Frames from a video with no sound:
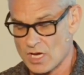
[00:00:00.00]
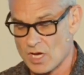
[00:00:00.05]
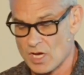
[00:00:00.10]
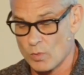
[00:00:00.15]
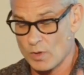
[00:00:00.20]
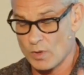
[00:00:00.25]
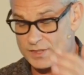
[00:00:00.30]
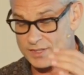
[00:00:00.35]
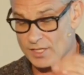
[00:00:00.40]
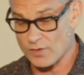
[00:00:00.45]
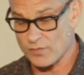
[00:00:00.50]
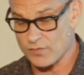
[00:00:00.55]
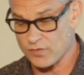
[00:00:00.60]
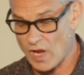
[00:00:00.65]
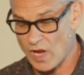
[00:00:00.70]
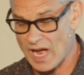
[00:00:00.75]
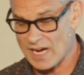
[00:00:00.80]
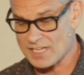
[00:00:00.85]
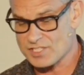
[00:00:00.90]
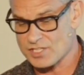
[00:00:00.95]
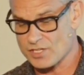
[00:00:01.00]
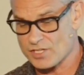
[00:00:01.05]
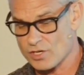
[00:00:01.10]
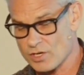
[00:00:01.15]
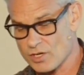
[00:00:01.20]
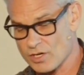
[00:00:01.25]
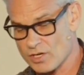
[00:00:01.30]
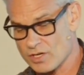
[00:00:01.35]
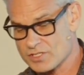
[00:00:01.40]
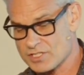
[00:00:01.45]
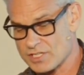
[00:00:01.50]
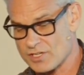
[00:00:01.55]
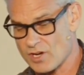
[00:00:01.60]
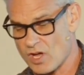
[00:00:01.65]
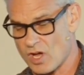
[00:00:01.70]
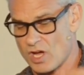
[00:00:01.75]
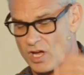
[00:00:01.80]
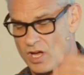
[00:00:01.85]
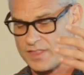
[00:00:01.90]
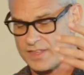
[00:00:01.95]
with their flocks and herds and
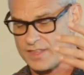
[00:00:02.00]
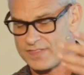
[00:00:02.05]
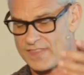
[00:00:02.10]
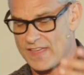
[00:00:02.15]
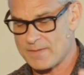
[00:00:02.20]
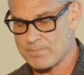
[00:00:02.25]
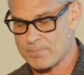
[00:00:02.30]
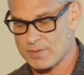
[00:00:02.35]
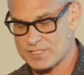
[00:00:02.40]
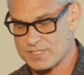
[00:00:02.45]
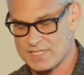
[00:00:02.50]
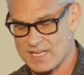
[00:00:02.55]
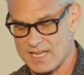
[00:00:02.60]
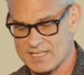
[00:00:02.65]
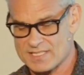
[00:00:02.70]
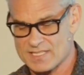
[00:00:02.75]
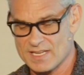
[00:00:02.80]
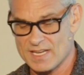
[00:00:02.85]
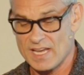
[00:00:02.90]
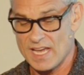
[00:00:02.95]
all that they possess,